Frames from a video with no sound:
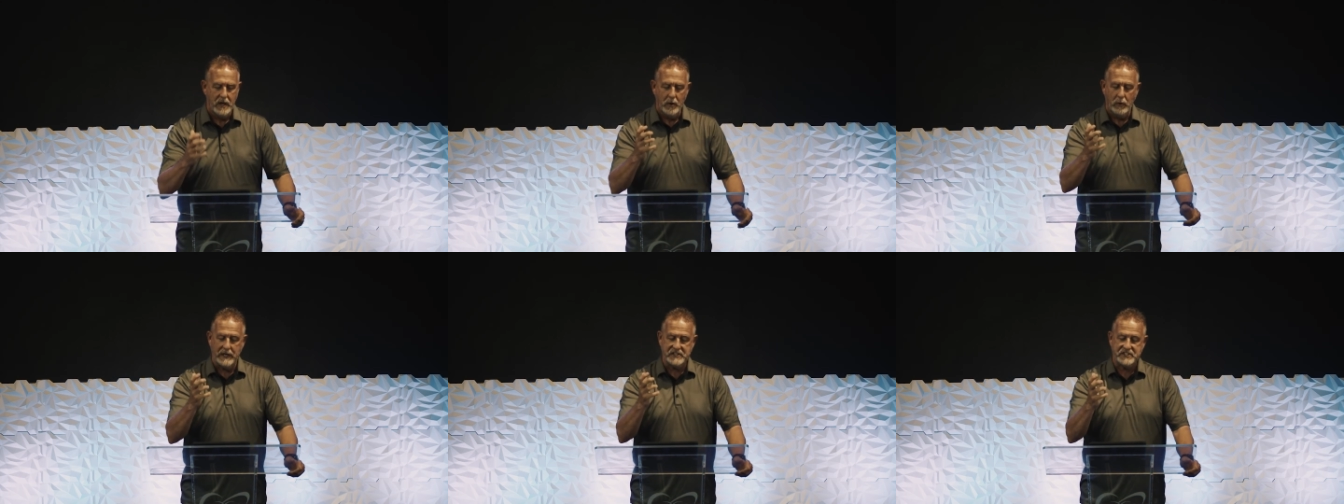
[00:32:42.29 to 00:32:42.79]

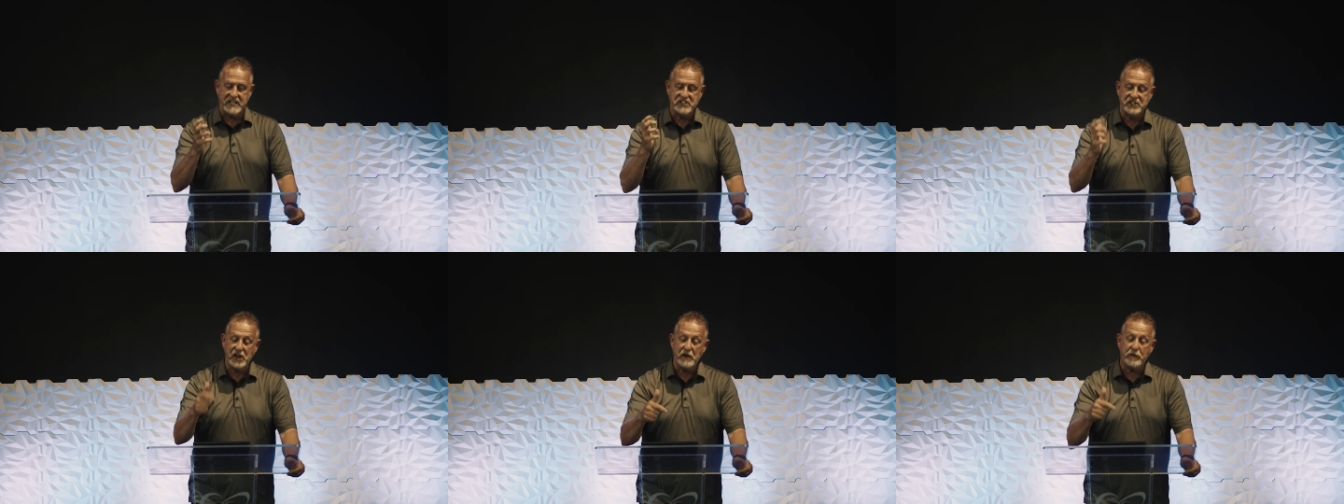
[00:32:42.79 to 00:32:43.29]
Well, it says,
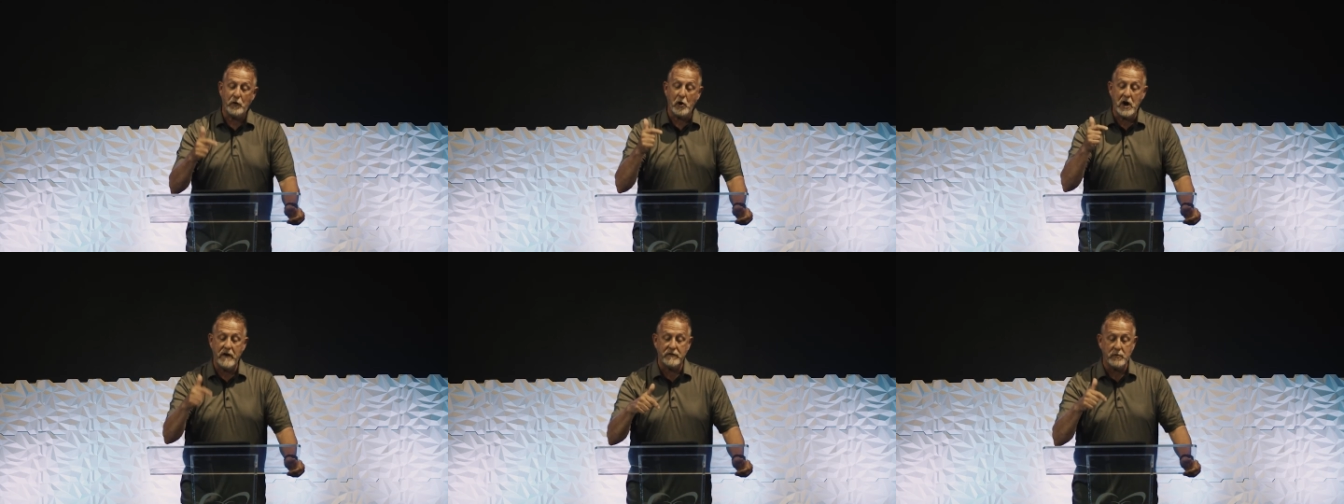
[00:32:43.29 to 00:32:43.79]

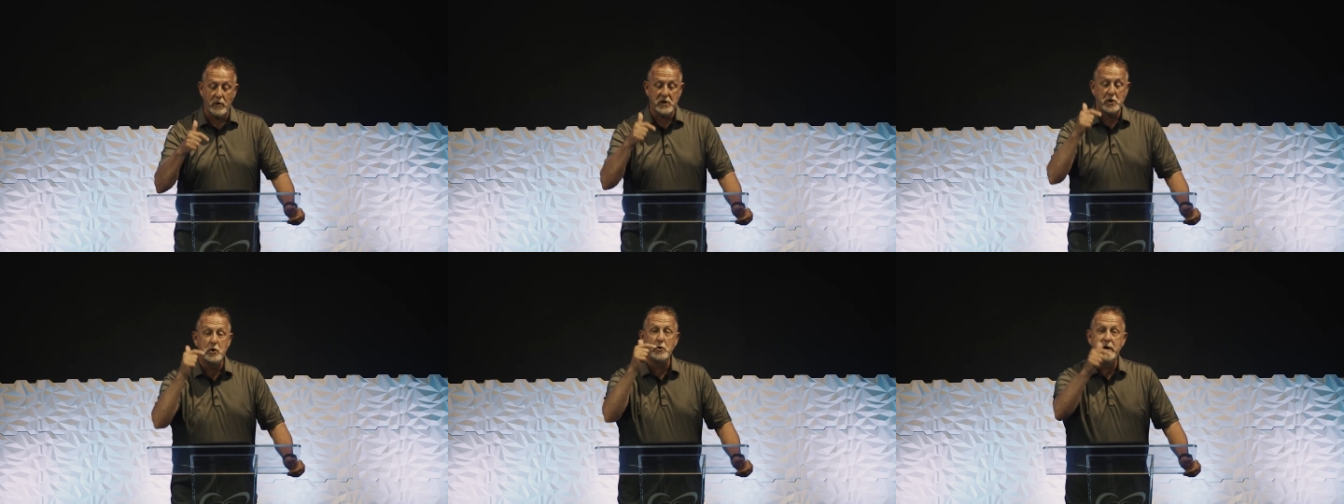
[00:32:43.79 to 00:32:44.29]
therefore,
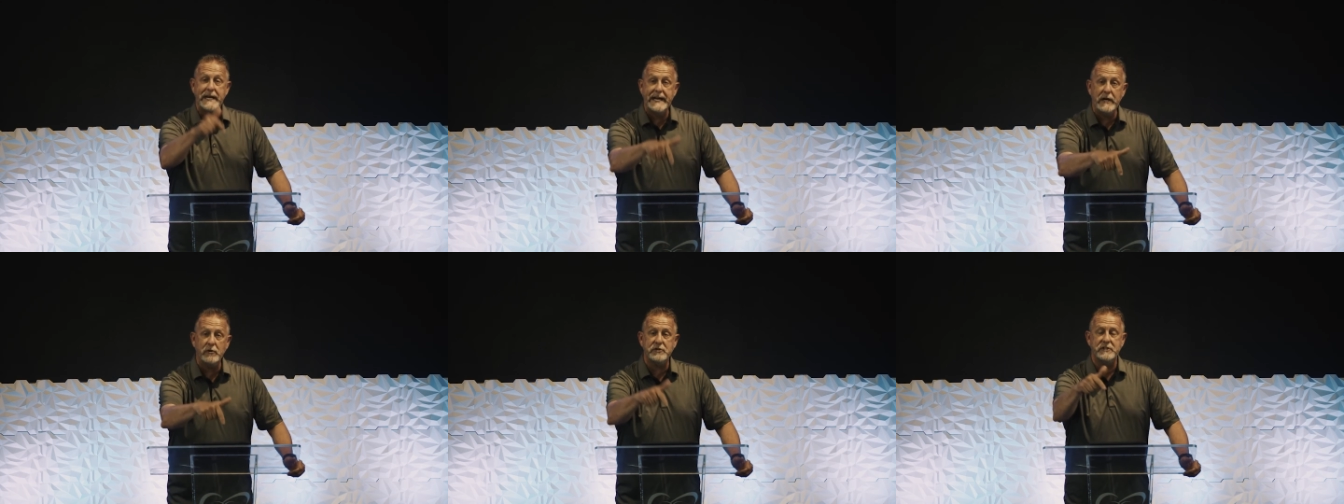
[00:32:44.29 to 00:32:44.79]
everyone who
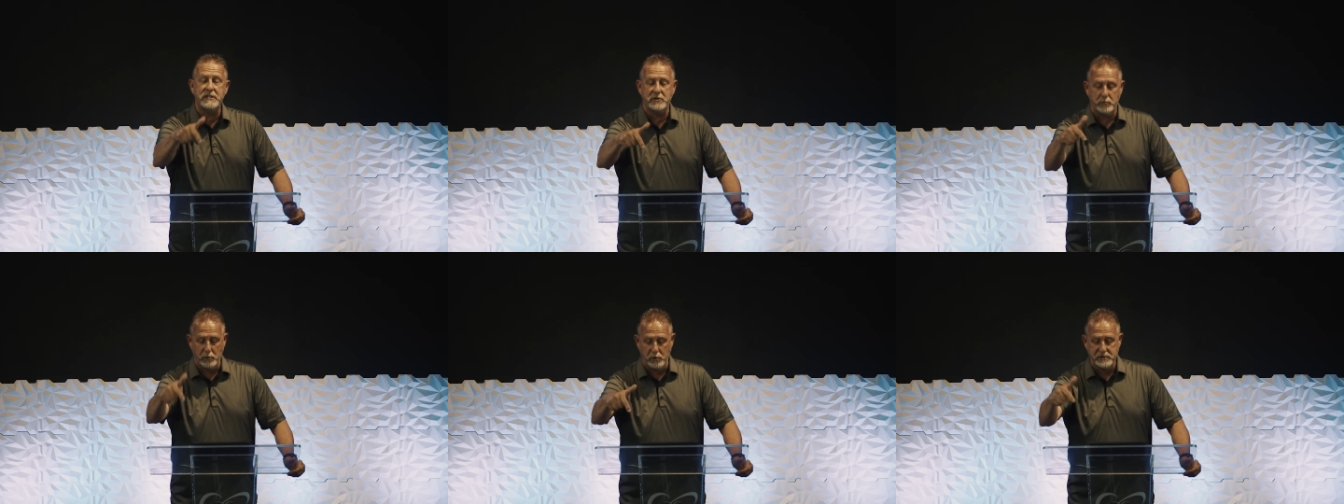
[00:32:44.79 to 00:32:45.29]
hears these
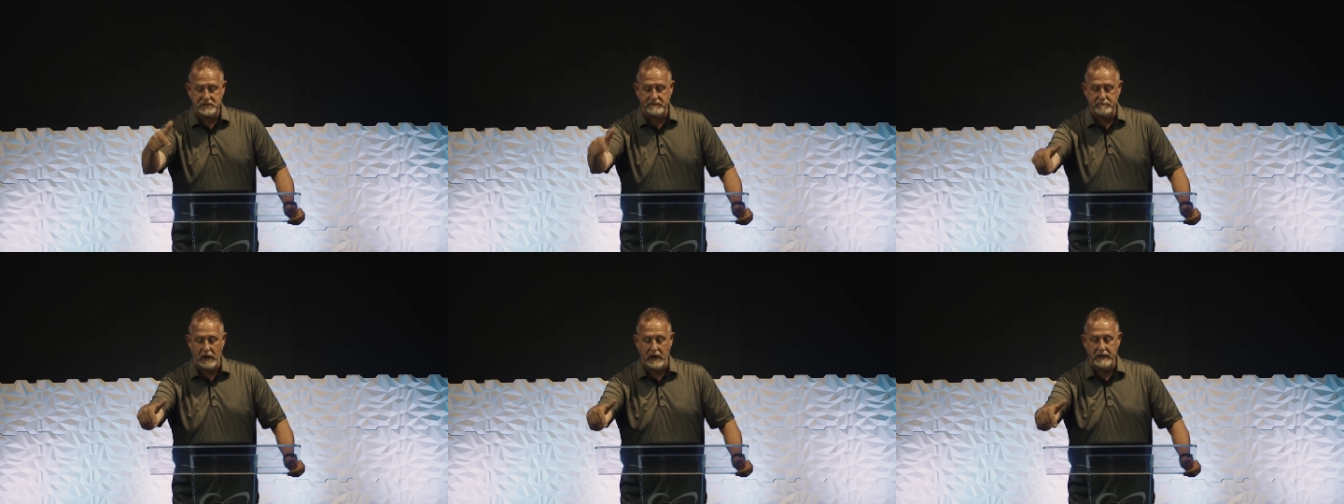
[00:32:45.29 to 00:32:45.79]
words
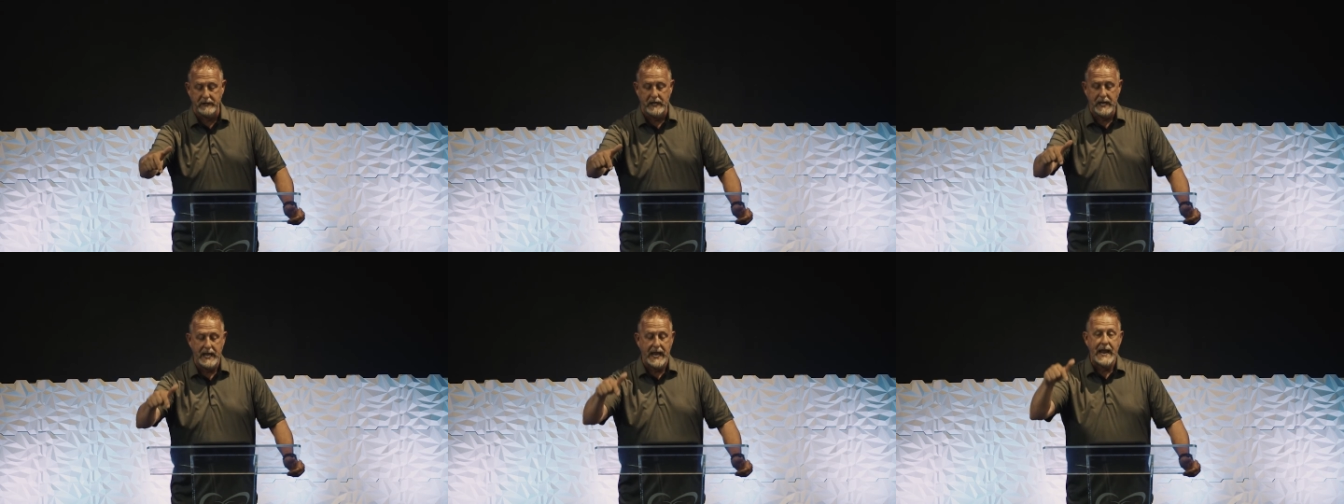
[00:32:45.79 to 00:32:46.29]
of mine
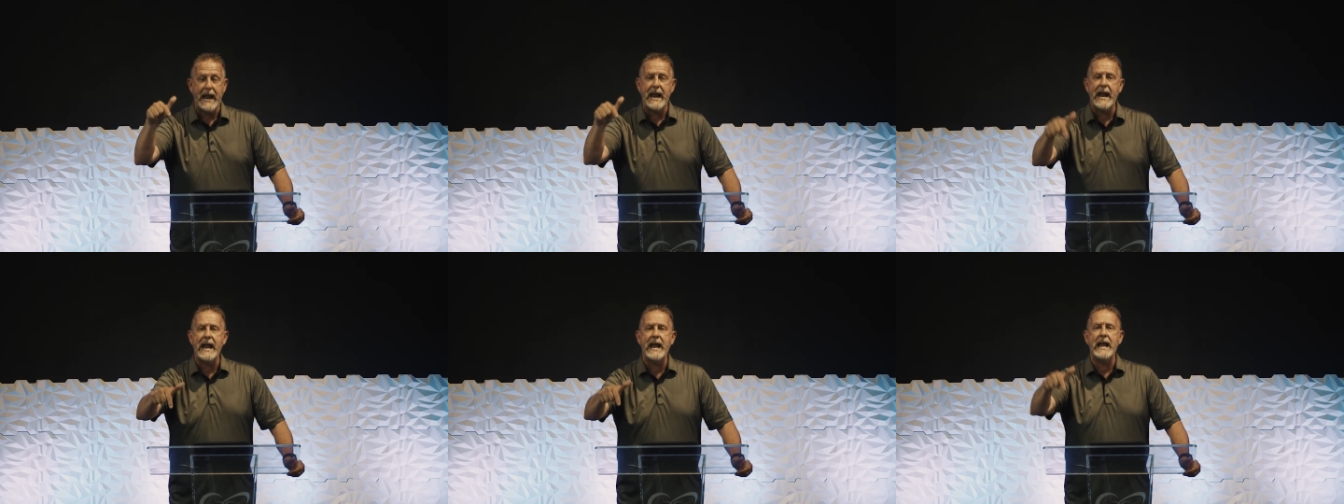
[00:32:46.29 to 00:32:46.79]

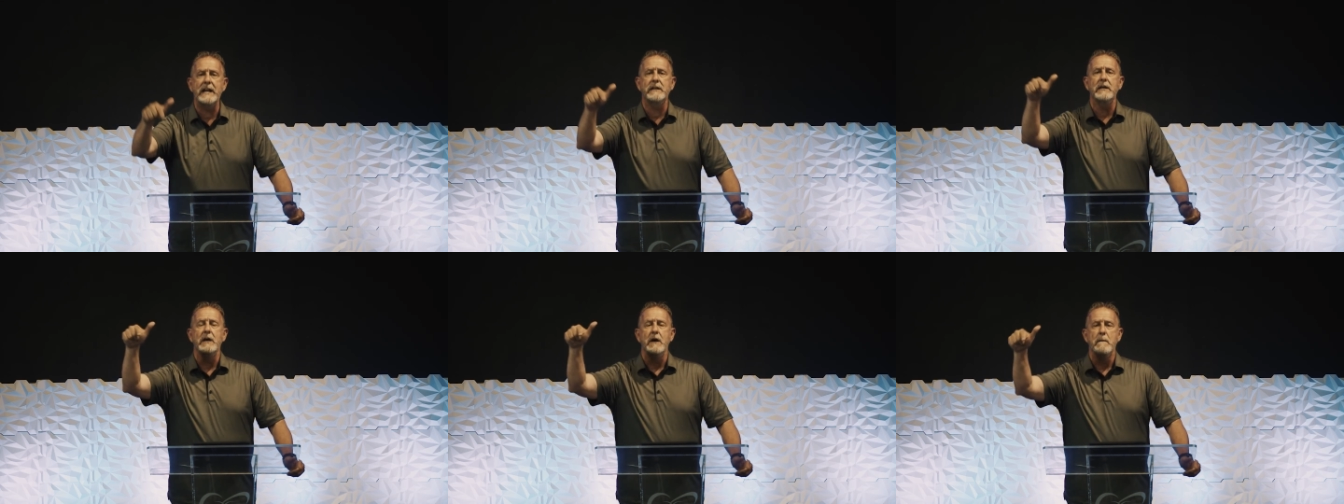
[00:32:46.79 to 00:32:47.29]
and